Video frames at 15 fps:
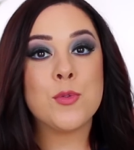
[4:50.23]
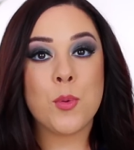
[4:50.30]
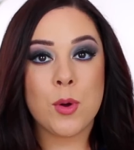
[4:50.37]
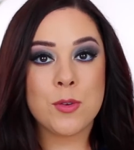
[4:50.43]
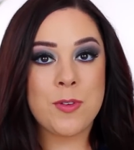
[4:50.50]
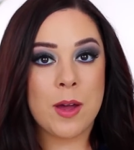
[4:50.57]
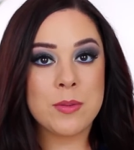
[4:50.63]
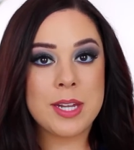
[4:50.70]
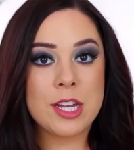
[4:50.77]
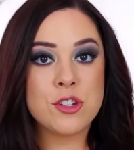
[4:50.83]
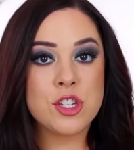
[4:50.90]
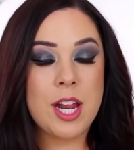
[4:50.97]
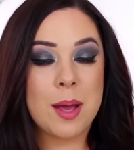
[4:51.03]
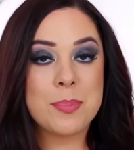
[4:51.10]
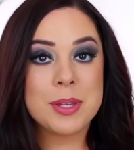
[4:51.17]
for
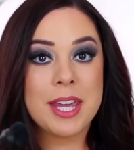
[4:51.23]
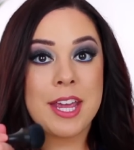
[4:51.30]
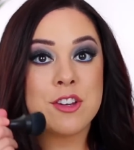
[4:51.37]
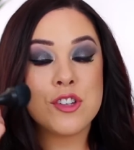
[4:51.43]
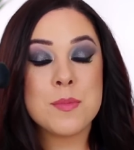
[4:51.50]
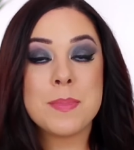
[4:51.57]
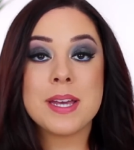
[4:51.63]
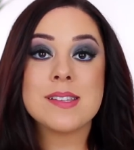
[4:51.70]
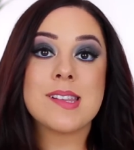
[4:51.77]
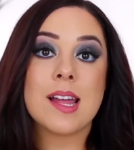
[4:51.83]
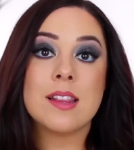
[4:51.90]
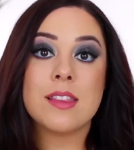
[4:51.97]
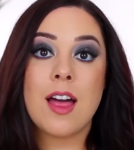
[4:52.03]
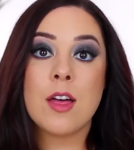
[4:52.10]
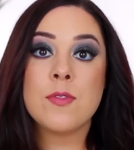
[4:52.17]
foundation application because I
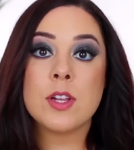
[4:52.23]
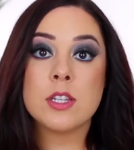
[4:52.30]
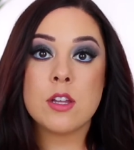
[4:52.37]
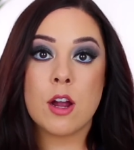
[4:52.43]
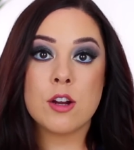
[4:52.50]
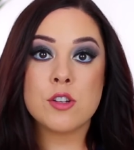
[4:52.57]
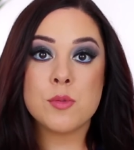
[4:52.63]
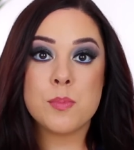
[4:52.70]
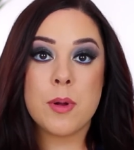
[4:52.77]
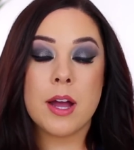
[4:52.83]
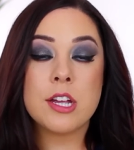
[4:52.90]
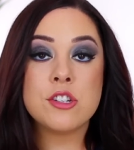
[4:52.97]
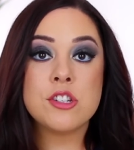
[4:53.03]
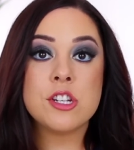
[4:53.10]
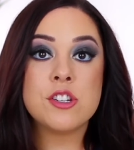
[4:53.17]
love a large
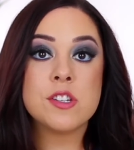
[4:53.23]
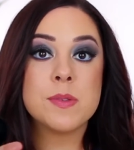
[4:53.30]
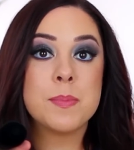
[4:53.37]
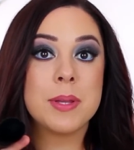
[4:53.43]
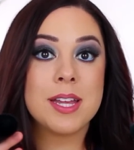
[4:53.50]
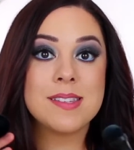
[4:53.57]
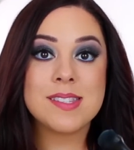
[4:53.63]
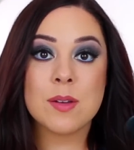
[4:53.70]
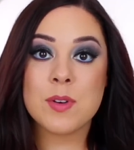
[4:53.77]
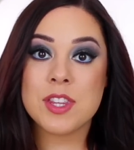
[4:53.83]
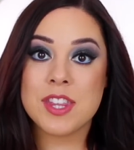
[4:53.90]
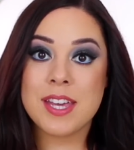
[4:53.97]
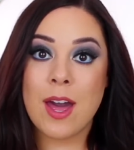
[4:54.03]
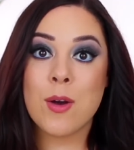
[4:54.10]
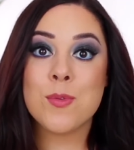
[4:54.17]
brush. It just blends
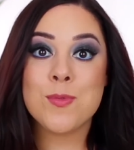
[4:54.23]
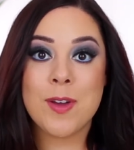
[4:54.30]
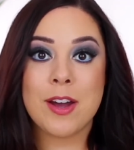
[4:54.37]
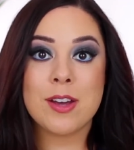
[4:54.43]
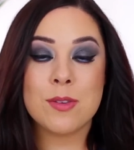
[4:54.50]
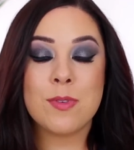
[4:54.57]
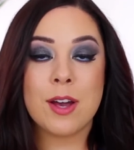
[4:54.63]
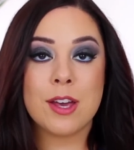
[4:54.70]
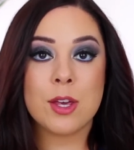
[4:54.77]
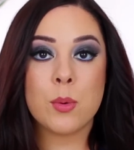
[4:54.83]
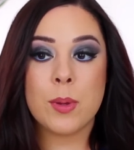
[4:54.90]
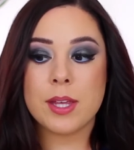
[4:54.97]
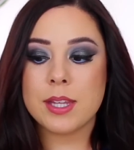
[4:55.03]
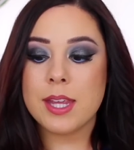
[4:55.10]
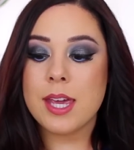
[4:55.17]
everything out very, very
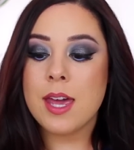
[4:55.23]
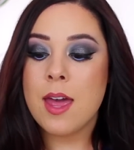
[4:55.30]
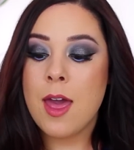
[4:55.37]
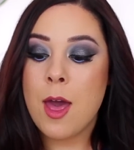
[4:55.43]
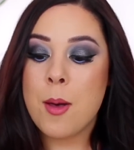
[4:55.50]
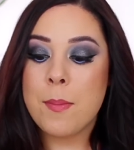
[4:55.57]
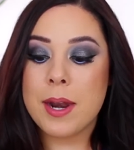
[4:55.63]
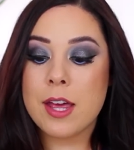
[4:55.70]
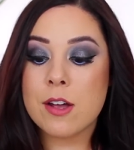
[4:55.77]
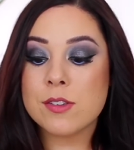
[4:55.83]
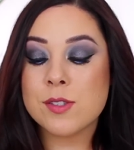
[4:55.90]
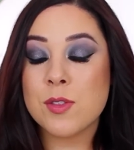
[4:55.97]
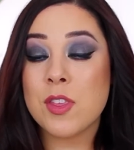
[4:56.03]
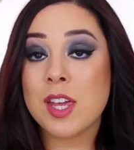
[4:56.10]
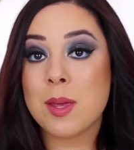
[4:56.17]
quickly. But I
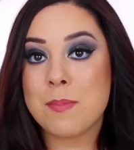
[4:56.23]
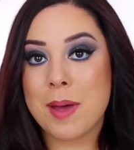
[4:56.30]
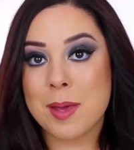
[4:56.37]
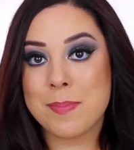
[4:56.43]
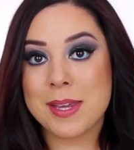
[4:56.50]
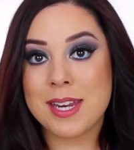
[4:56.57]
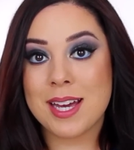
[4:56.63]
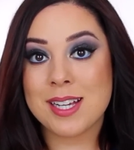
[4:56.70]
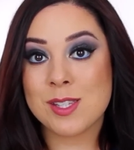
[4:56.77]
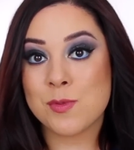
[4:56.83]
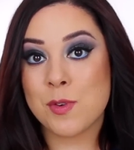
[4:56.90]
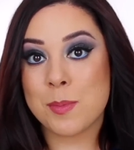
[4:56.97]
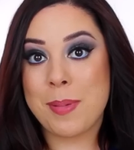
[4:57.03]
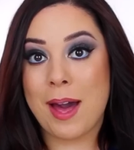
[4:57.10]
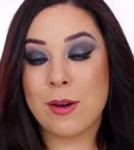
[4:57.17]
also think it might be nice
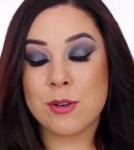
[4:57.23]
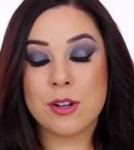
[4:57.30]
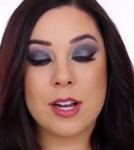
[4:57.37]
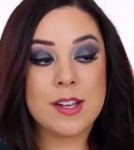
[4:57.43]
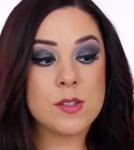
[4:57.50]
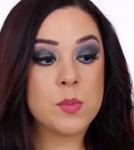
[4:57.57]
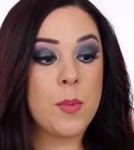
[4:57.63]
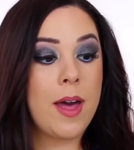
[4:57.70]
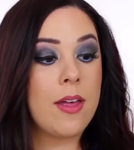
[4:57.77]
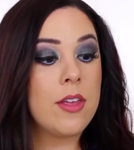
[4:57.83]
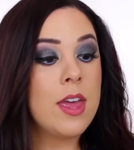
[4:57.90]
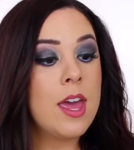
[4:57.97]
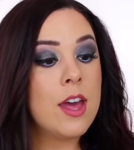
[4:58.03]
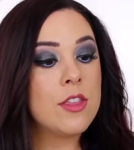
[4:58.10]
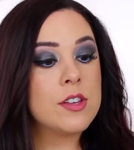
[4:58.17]
for powder as well.
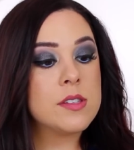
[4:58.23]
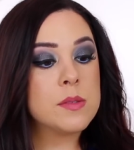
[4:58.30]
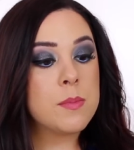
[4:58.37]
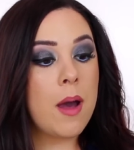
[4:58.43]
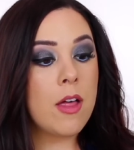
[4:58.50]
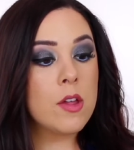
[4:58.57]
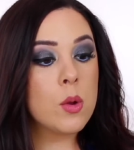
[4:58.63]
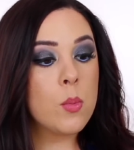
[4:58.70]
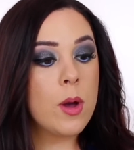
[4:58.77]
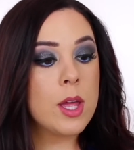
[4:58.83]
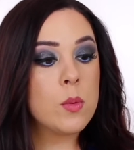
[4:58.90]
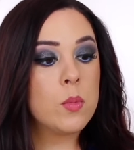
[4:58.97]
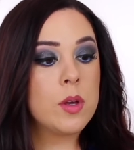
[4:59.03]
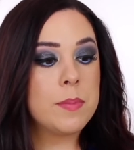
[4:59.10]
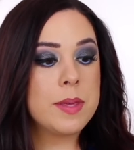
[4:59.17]
The smaller
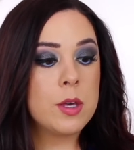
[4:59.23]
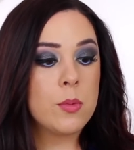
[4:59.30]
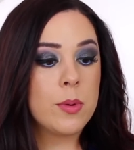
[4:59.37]
one will be